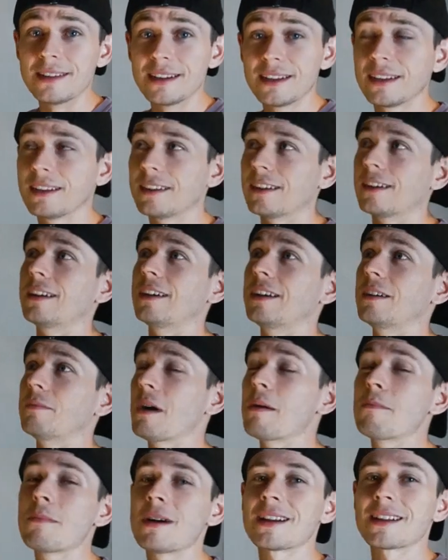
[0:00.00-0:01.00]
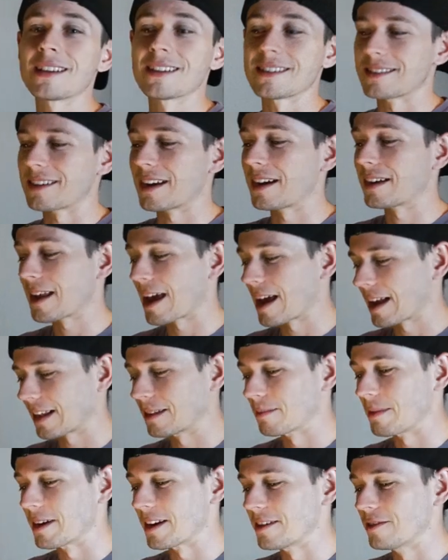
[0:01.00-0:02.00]
Uh, my body is not
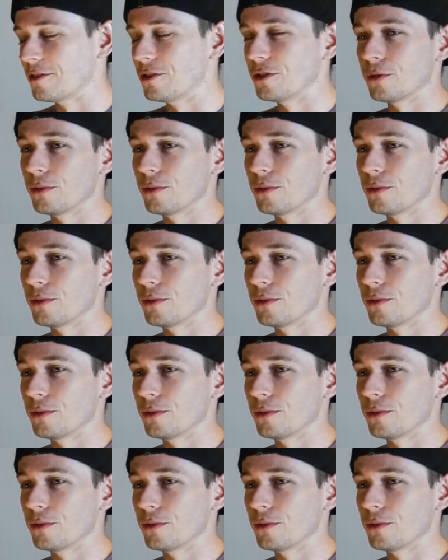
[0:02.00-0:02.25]
acclimated